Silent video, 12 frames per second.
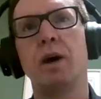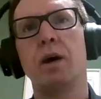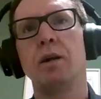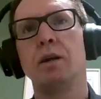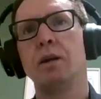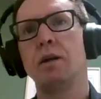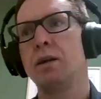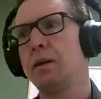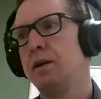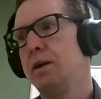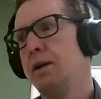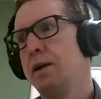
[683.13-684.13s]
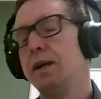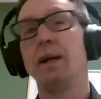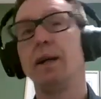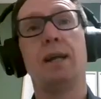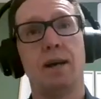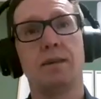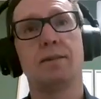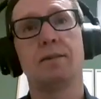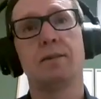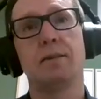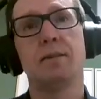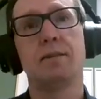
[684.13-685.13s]
I
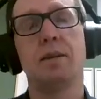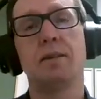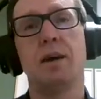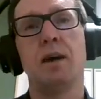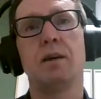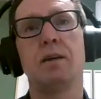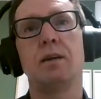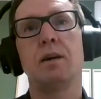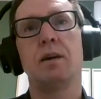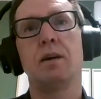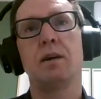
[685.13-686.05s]
realized is that I